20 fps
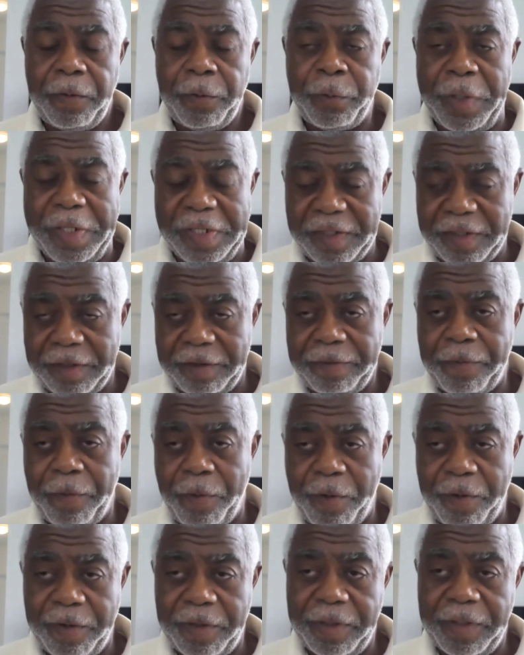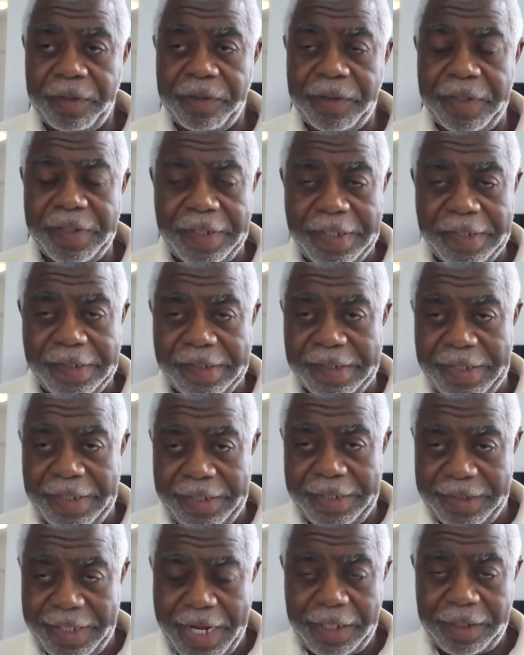risks for
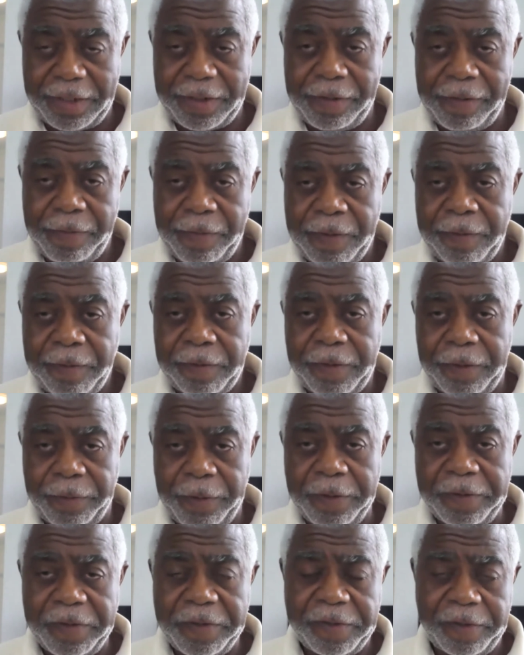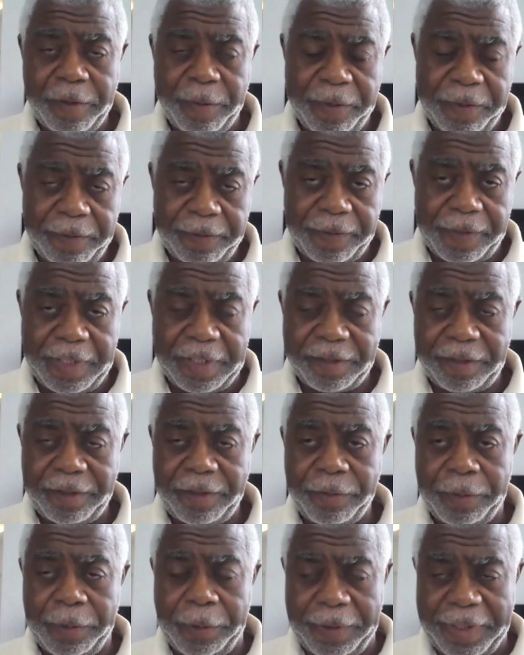like that. So those are some of the things that
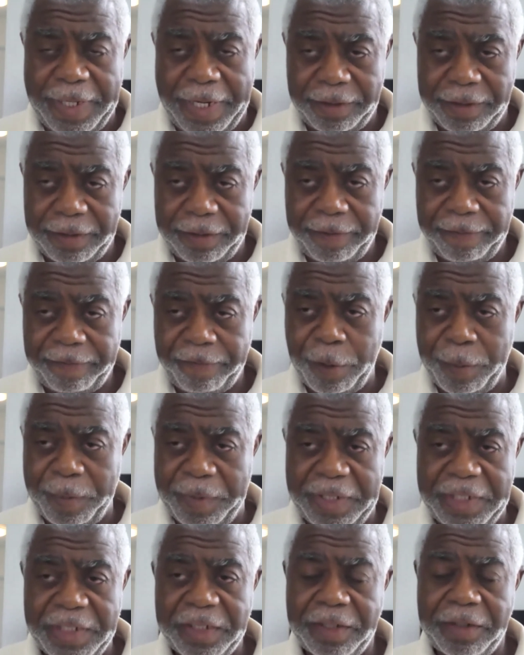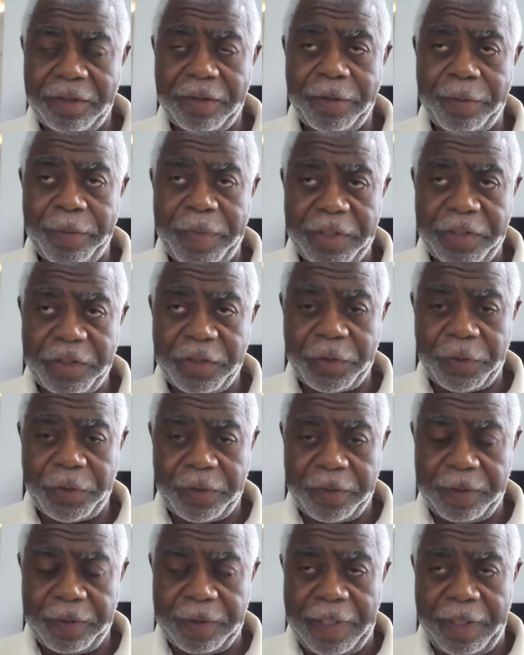you look at in your formulation to make
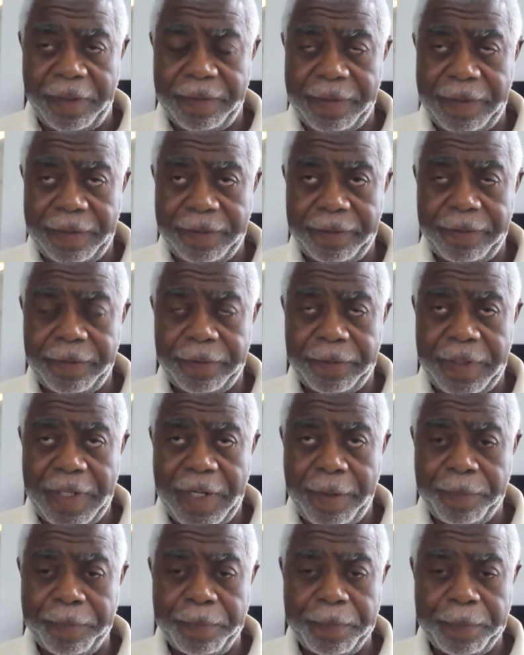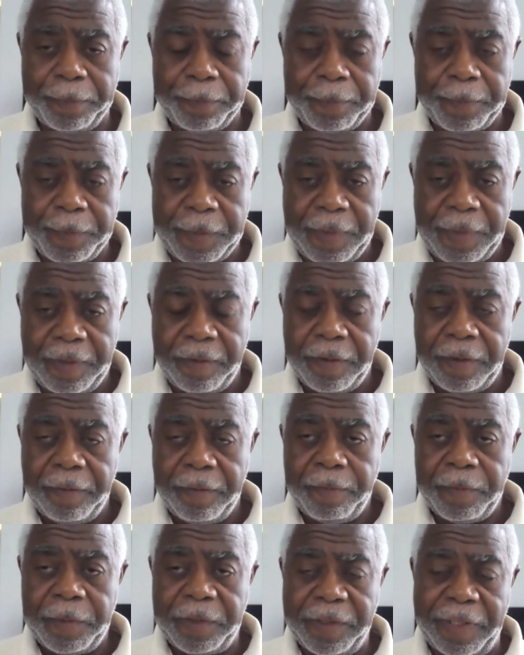sure um, that, that you're um,
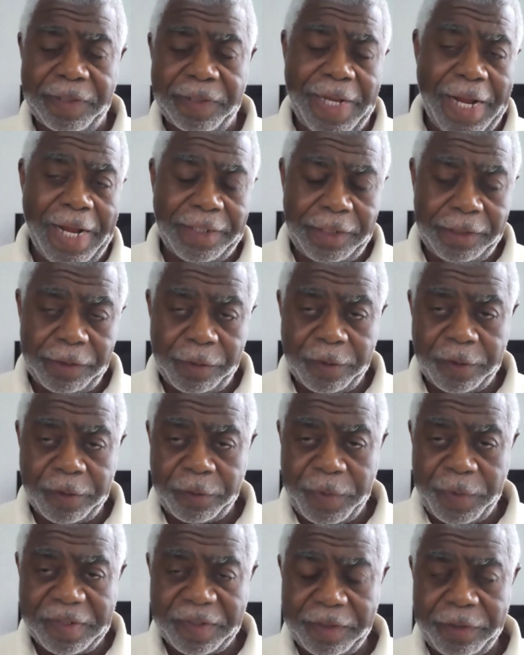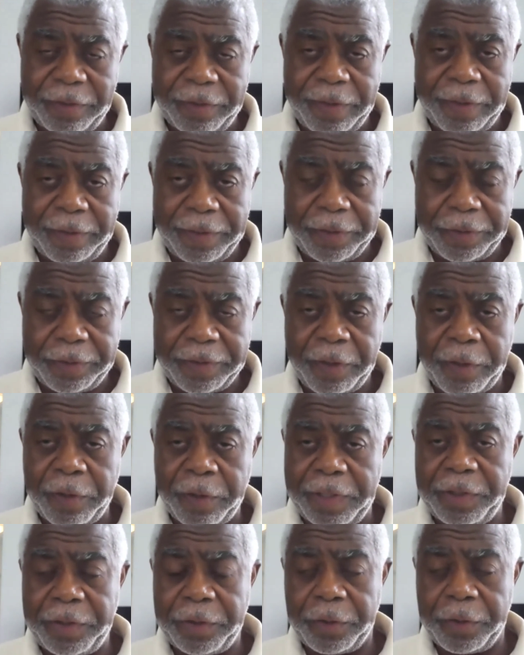you're not adding those risks that you already
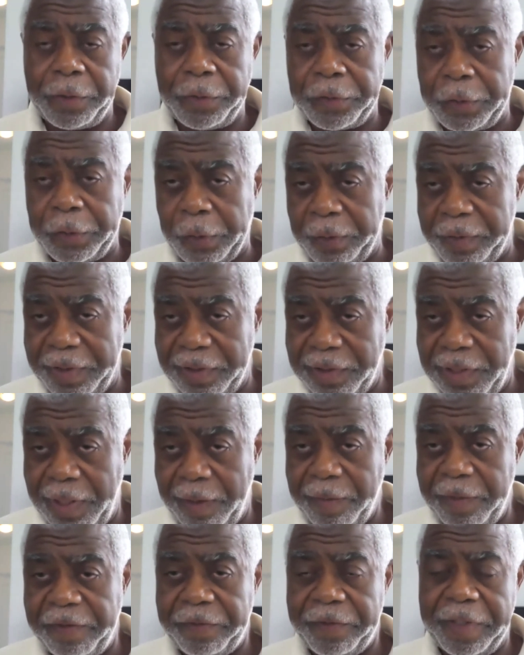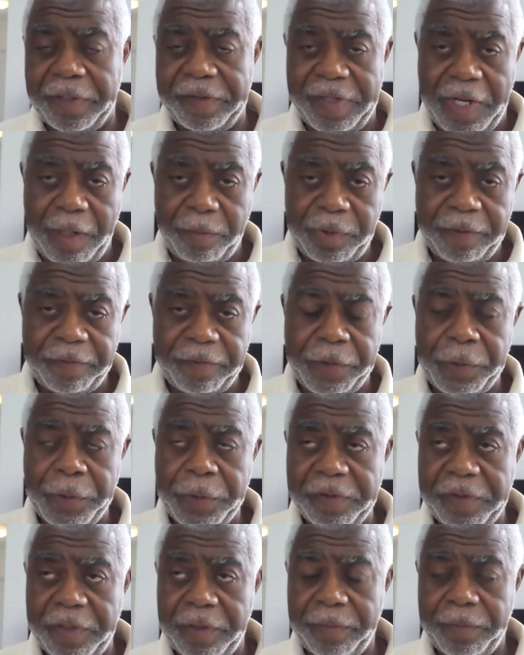reported, you're controlling them. If, for example, if you're
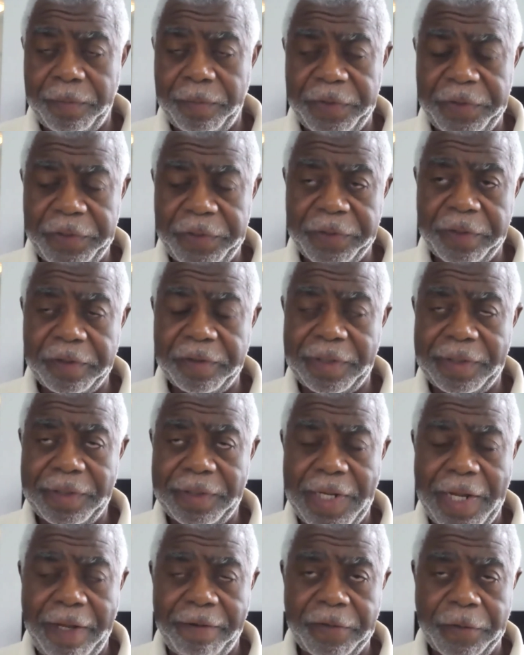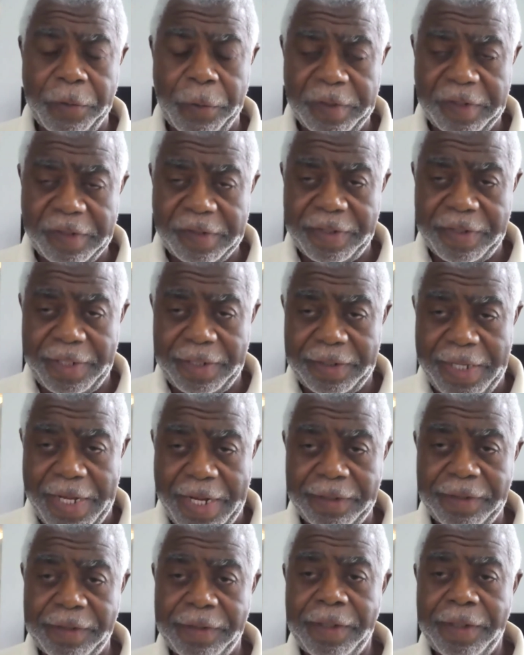using materials that have sources like that,